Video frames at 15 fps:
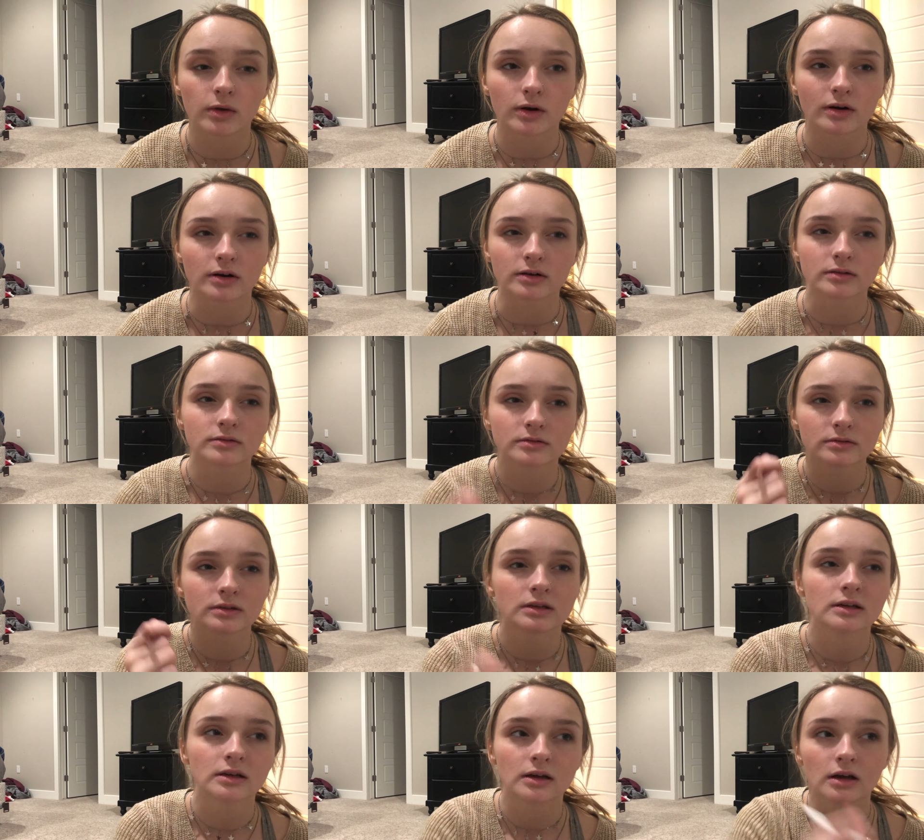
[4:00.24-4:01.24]
or
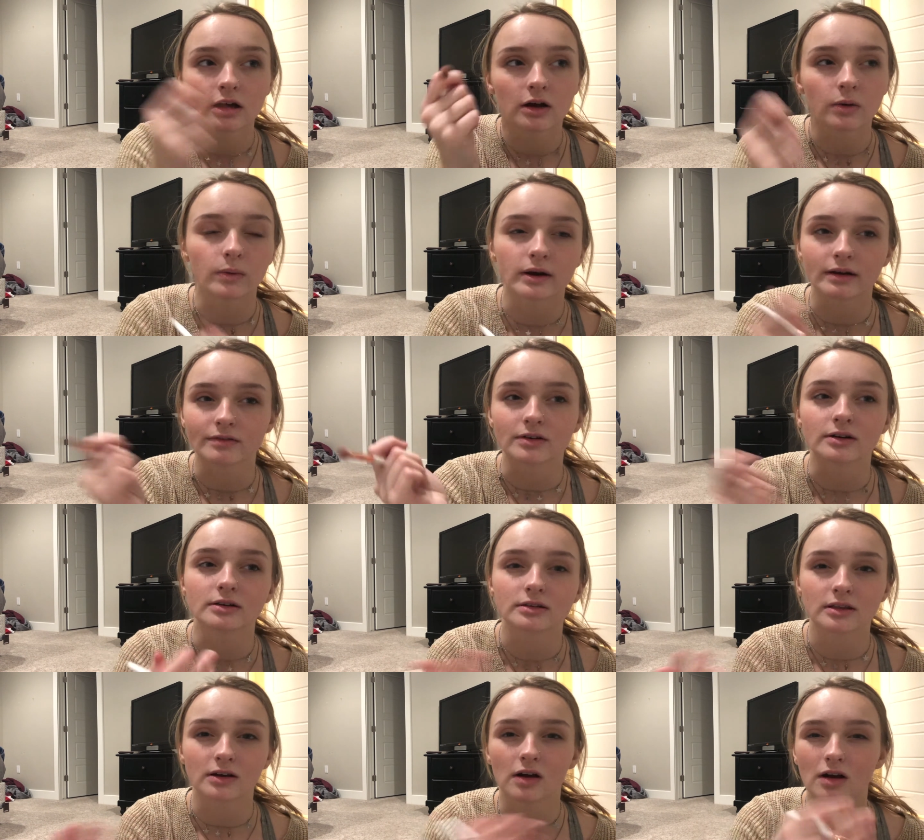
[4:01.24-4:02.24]

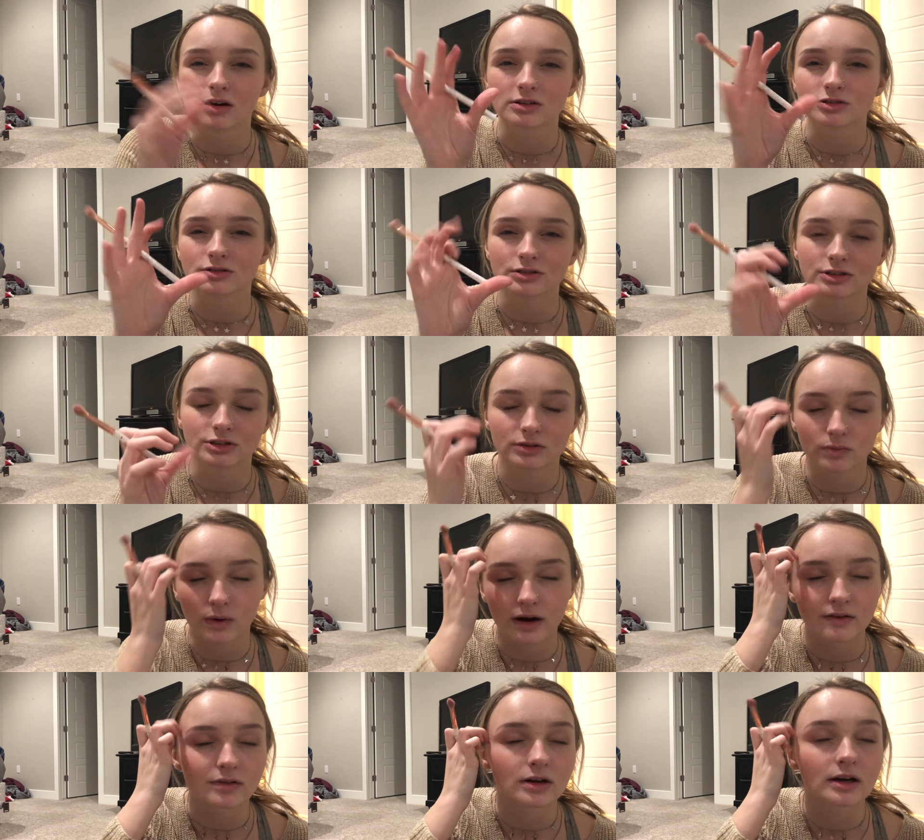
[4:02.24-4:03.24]
whatever, the cartridge,
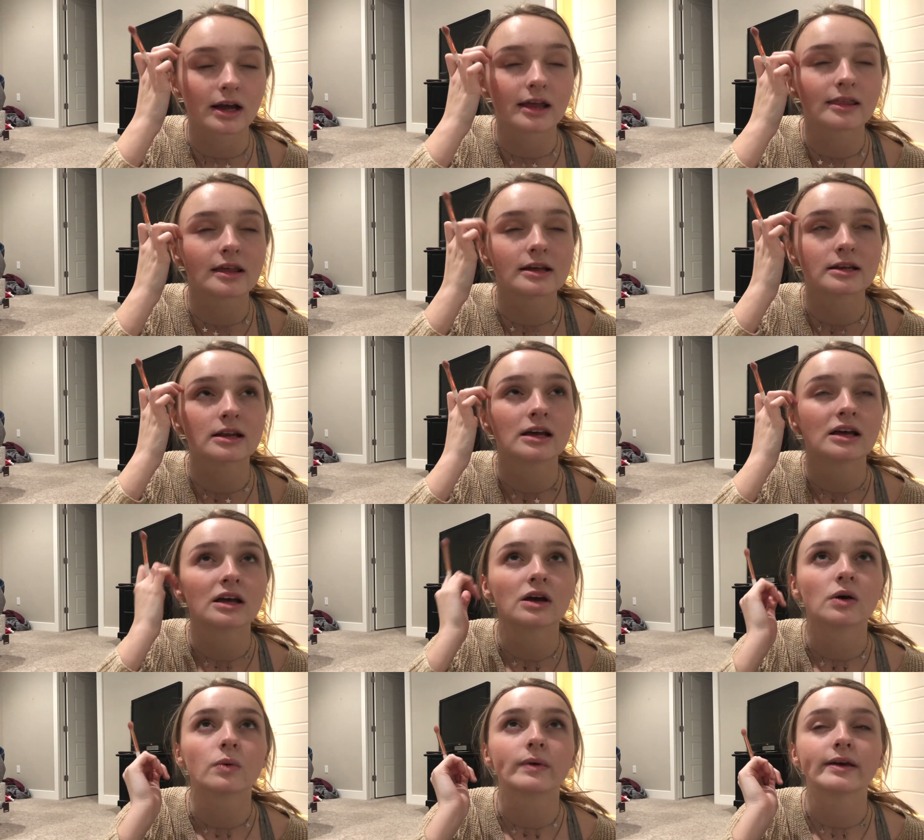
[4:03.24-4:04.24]
whatever. And then
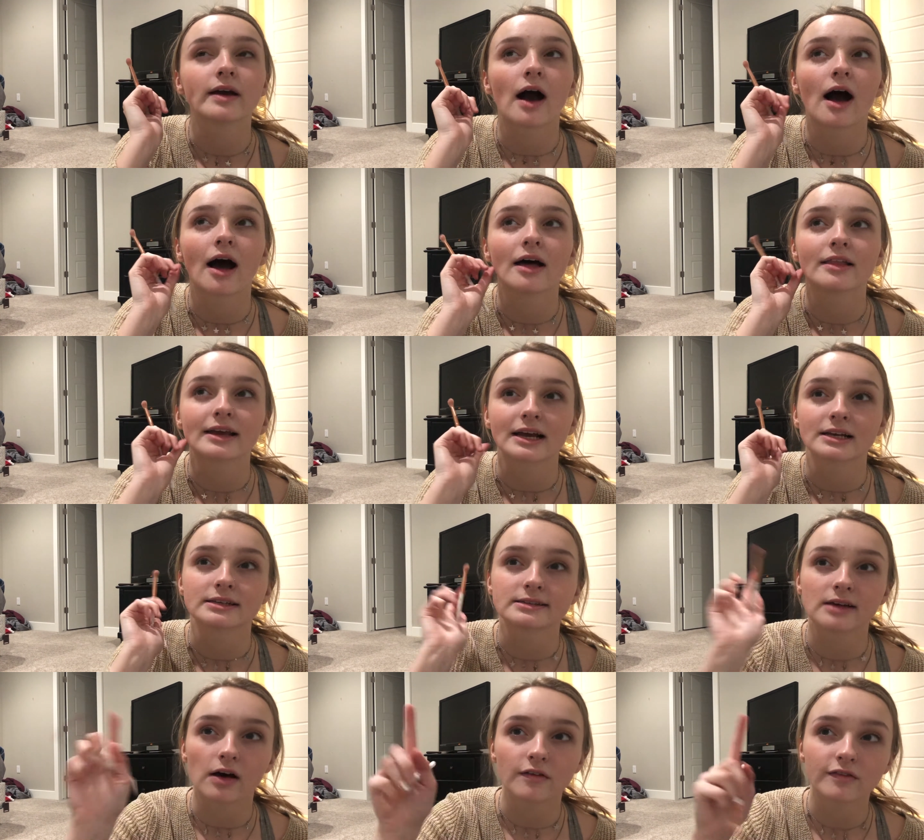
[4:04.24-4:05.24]
we got like a
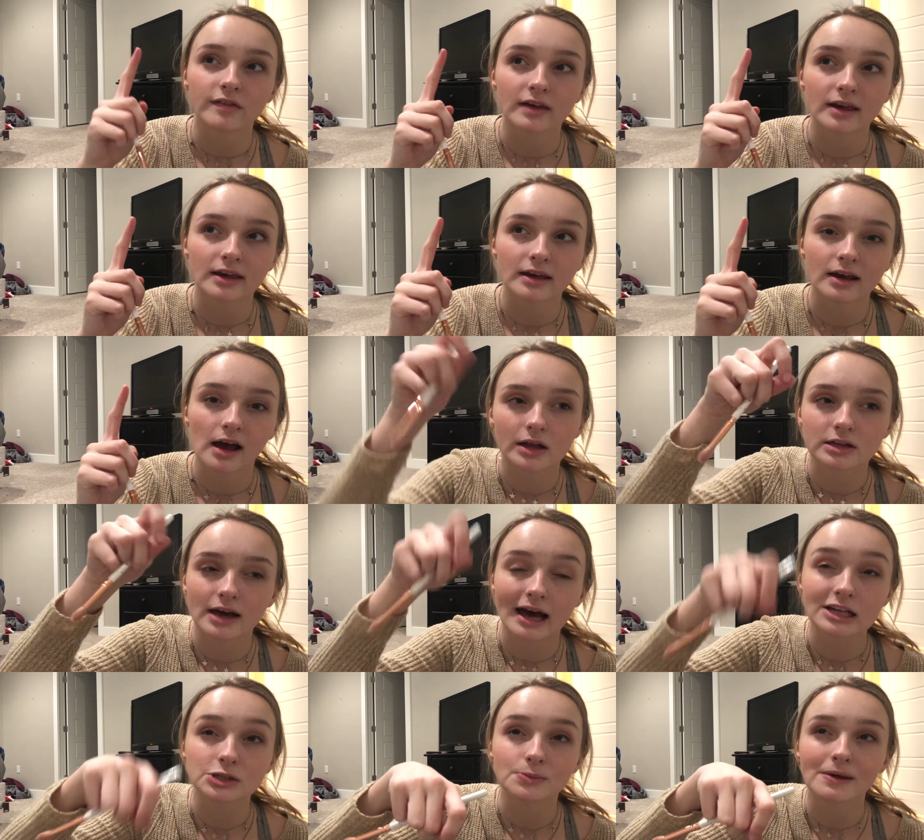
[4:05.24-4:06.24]
selfie
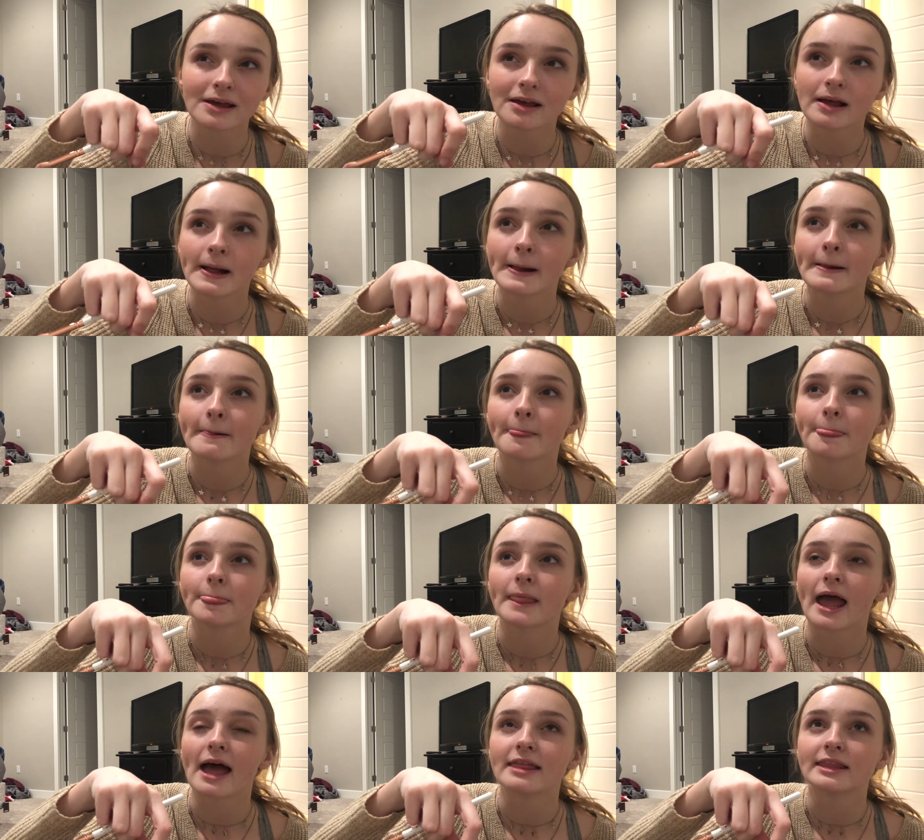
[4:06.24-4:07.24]
attachment.
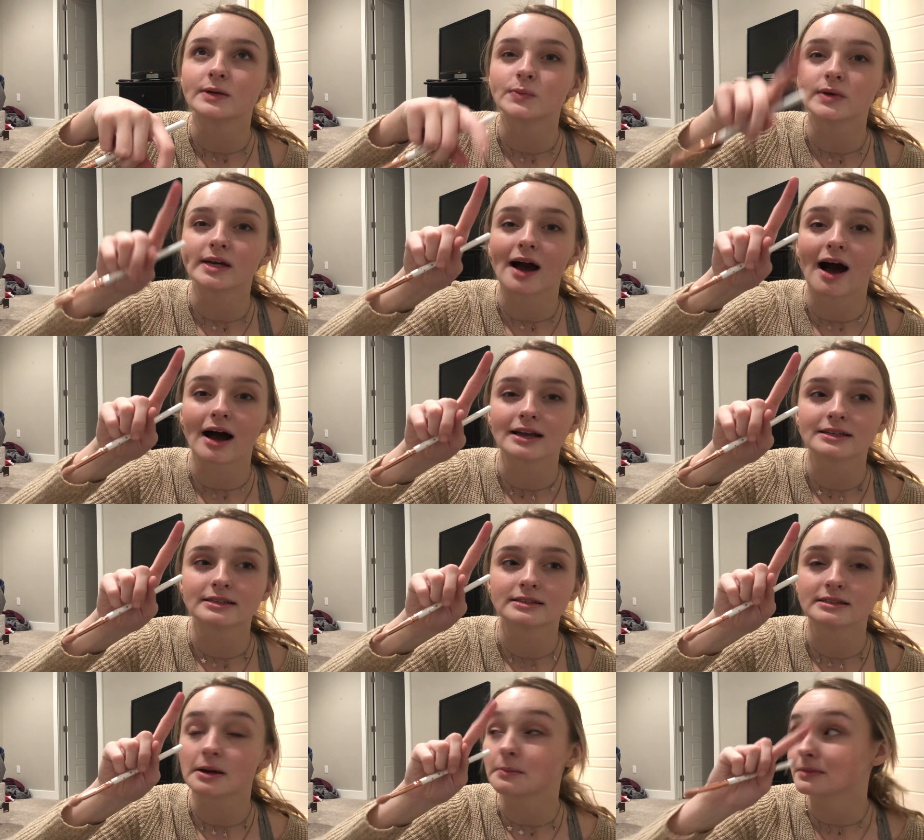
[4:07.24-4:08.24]
And then we got
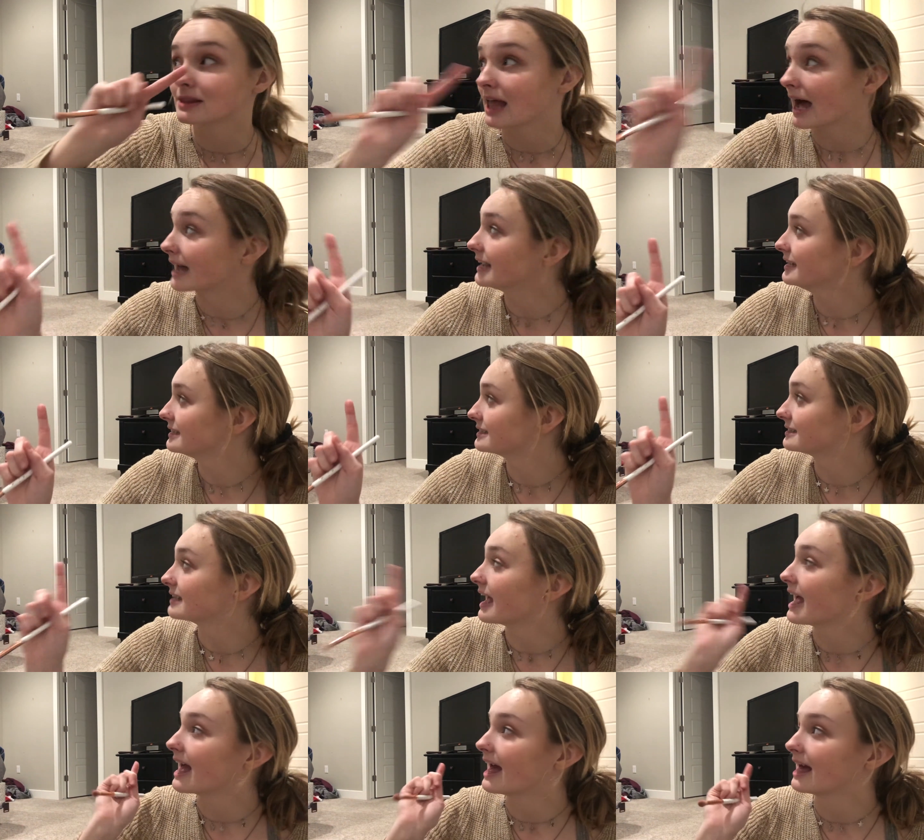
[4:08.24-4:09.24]
some lights
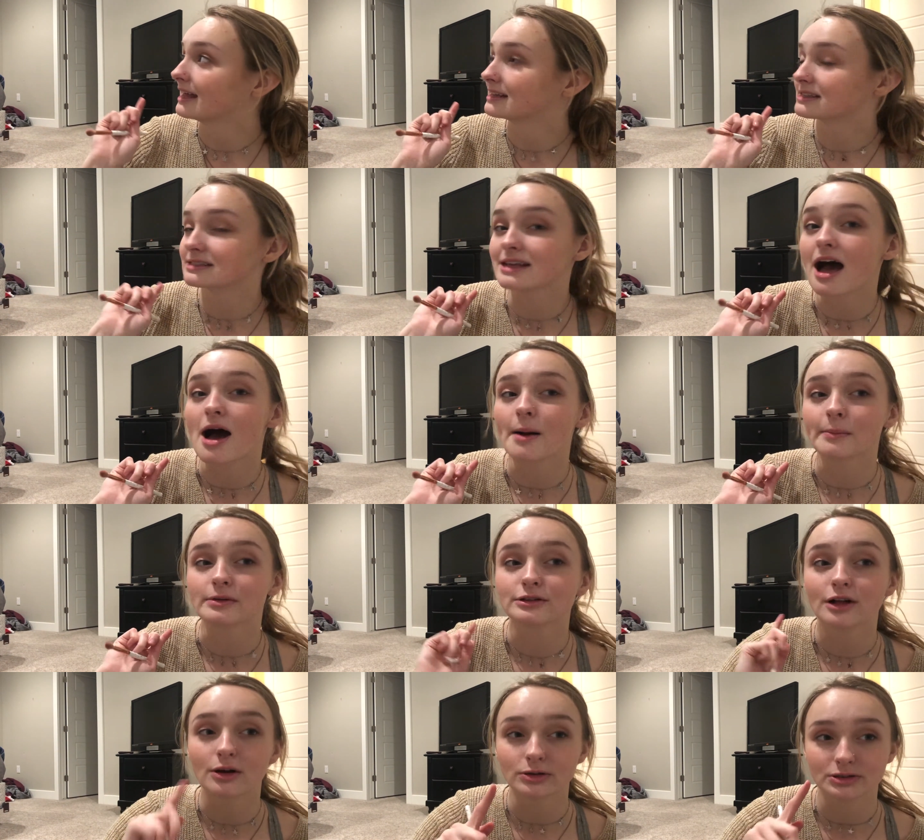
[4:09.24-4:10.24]
and some
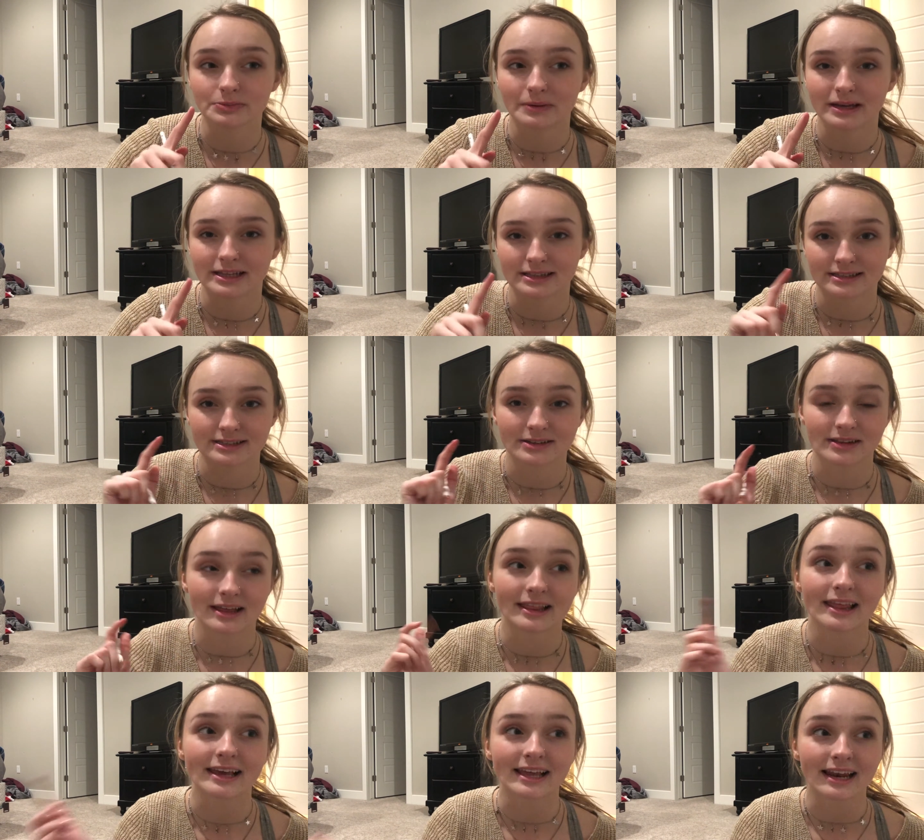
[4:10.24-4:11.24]
clothespins so
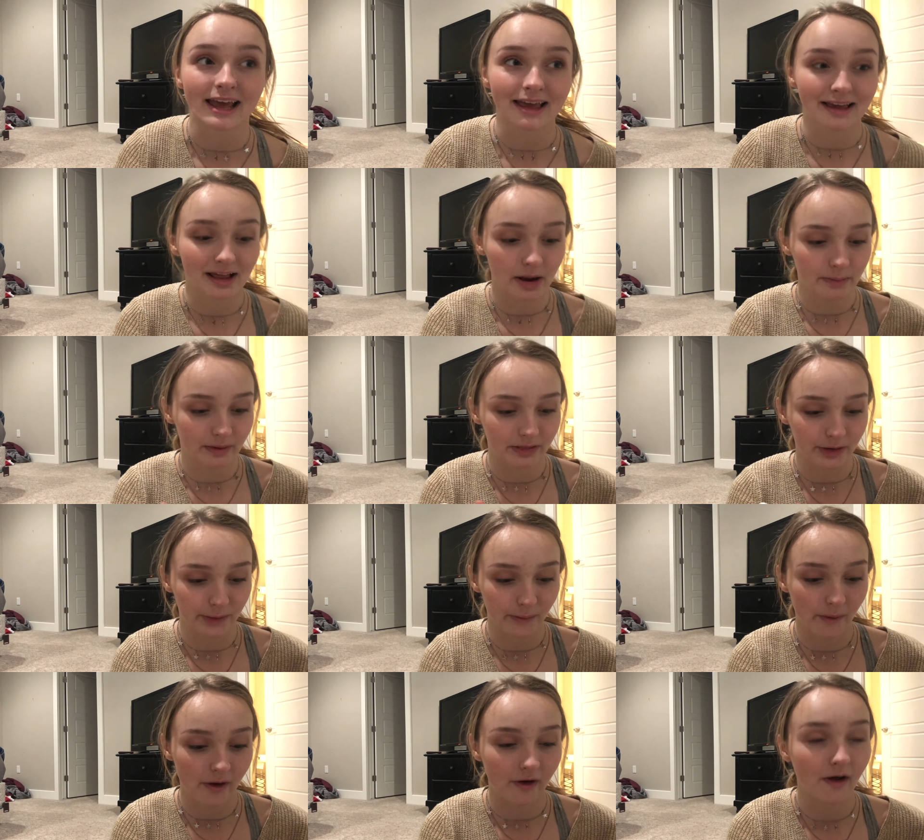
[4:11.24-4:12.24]
that they can hang it up on
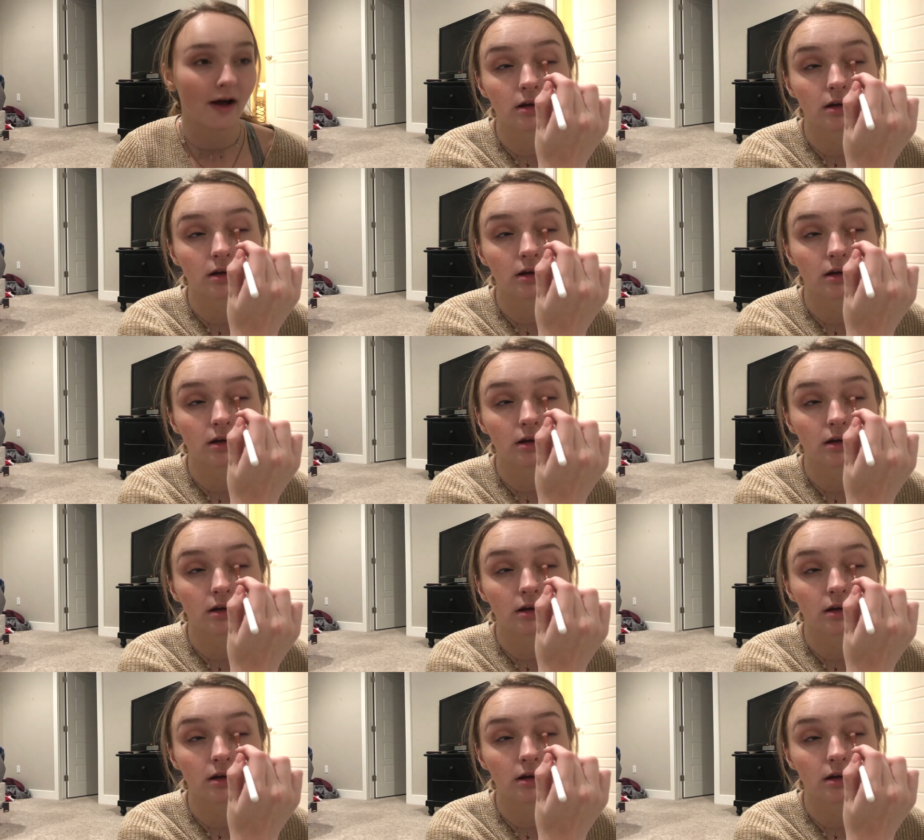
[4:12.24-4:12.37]
their wall.